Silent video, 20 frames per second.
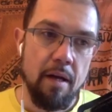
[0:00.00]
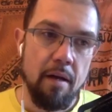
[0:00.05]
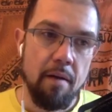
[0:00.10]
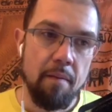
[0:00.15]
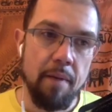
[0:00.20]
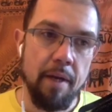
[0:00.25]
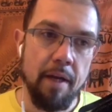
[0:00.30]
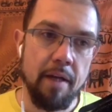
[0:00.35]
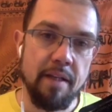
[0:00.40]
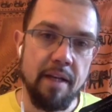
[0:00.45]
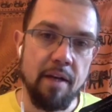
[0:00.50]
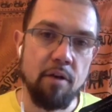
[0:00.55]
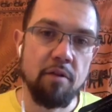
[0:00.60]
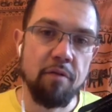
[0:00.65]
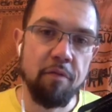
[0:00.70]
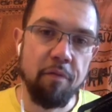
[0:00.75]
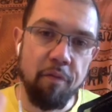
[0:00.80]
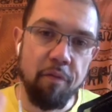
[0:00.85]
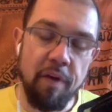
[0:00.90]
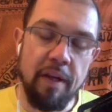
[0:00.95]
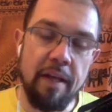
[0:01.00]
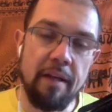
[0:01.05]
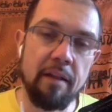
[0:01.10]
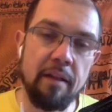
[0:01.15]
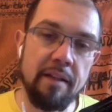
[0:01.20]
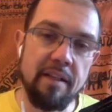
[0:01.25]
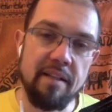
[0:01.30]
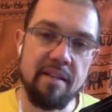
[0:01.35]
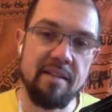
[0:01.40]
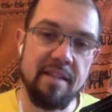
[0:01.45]
because I could hmm. feel
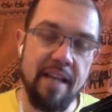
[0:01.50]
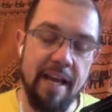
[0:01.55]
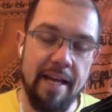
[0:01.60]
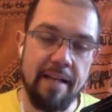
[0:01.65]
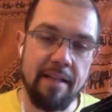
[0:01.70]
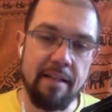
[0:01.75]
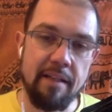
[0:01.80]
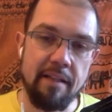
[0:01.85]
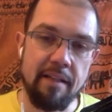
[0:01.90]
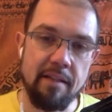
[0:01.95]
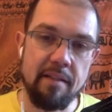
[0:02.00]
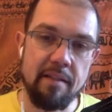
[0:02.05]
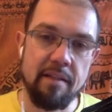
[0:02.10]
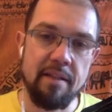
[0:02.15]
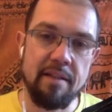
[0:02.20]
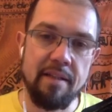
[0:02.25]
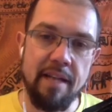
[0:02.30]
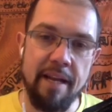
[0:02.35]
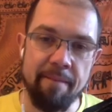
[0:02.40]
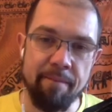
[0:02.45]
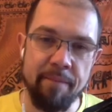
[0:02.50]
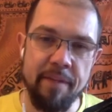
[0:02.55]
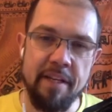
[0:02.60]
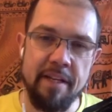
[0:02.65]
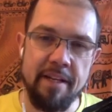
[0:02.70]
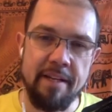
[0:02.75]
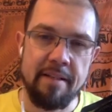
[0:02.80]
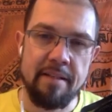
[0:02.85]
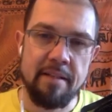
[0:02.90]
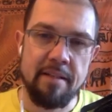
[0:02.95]
this sadness, this
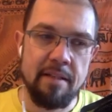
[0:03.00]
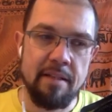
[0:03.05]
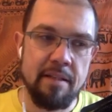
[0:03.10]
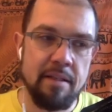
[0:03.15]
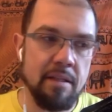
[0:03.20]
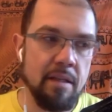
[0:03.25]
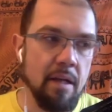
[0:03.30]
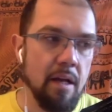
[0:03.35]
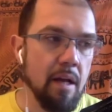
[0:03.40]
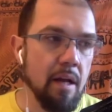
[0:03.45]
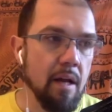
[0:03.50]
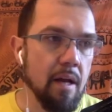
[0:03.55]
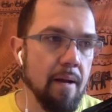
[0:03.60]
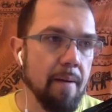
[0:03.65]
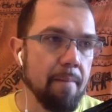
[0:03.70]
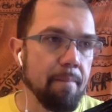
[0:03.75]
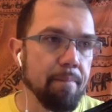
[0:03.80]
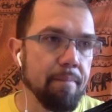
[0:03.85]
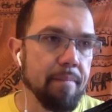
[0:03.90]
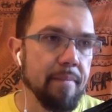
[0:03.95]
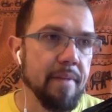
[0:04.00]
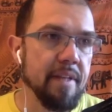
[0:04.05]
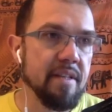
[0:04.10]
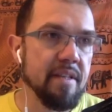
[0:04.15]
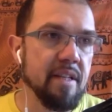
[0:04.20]
emptiness, this this